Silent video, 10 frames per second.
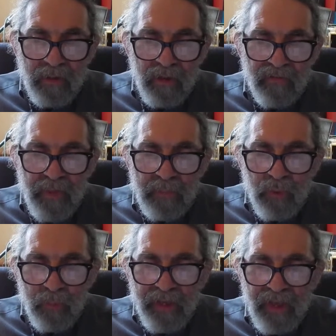If my
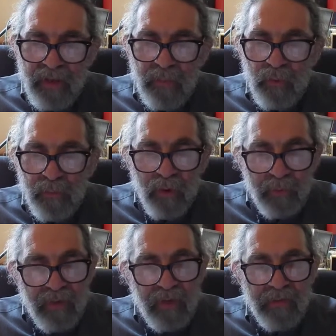book became more
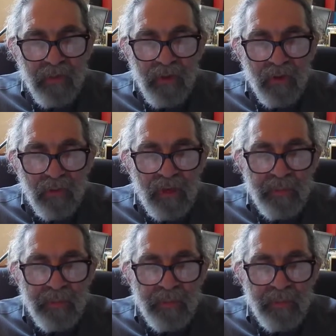popular than the Holy